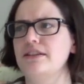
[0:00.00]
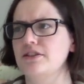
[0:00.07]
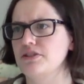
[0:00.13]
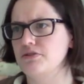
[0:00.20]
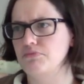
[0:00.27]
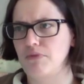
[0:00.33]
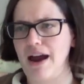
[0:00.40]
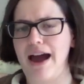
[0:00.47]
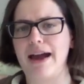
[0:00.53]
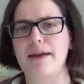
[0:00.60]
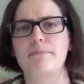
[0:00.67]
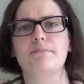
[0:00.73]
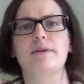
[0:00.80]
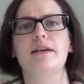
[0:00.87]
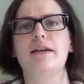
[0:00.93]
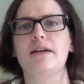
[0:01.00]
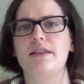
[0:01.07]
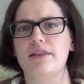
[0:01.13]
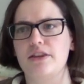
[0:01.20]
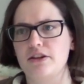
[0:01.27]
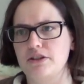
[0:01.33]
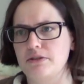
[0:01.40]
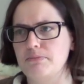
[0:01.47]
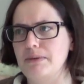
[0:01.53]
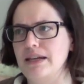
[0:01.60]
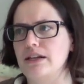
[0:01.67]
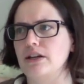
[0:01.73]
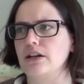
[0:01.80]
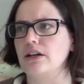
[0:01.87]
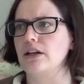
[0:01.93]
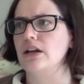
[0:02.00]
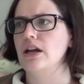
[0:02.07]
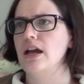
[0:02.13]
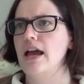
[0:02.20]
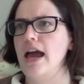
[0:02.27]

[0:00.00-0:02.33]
There's rhyme, there's meter,